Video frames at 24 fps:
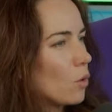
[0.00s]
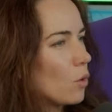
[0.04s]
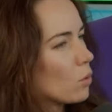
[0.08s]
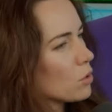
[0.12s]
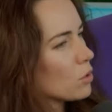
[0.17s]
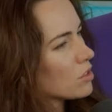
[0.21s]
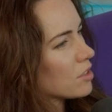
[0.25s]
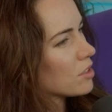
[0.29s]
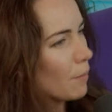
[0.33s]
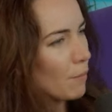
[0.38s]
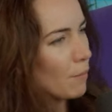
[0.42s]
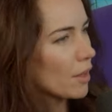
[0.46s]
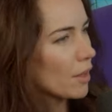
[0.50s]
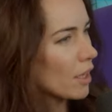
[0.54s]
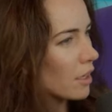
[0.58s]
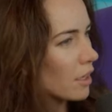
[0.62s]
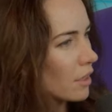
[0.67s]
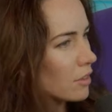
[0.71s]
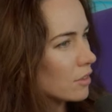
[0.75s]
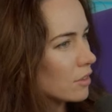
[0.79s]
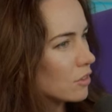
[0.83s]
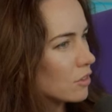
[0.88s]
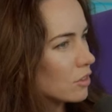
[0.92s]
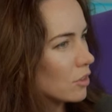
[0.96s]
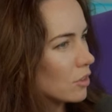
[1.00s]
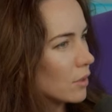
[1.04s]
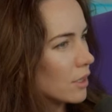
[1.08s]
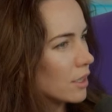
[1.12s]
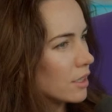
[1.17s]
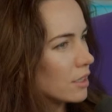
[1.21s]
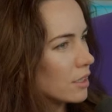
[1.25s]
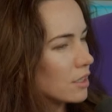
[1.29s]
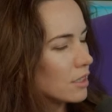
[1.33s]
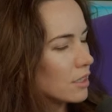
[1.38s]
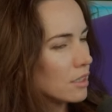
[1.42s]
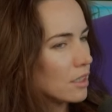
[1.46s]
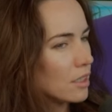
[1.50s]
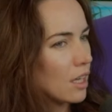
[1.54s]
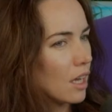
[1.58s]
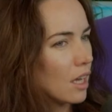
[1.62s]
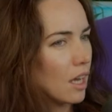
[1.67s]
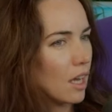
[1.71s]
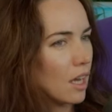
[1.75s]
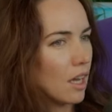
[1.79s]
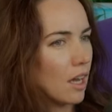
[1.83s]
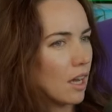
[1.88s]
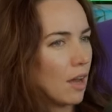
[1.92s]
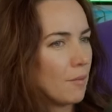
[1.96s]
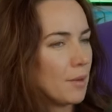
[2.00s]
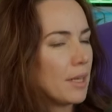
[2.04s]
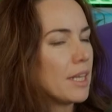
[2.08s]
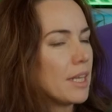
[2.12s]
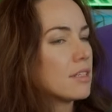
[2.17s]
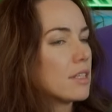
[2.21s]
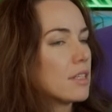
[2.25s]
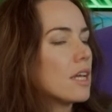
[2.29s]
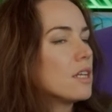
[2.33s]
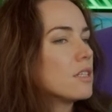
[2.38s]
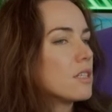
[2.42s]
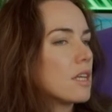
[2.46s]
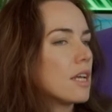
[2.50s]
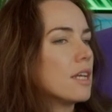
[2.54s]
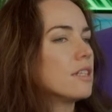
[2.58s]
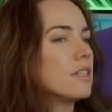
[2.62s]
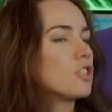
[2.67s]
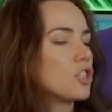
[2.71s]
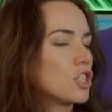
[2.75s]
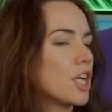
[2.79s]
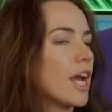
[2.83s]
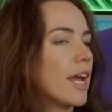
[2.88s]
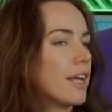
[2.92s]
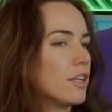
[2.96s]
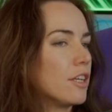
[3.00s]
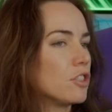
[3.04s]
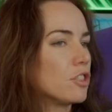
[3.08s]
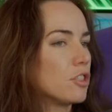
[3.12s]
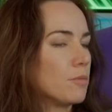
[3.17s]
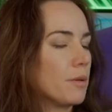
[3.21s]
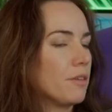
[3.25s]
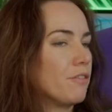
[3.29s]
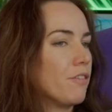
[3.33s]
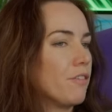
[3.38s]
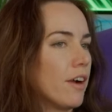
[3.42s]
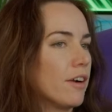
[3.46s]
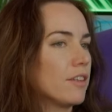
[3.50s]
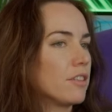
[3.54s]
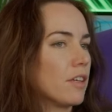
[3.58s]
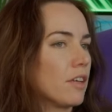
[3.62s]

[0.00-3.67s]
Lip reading: or something to it. I mean, it's changed, to be fair.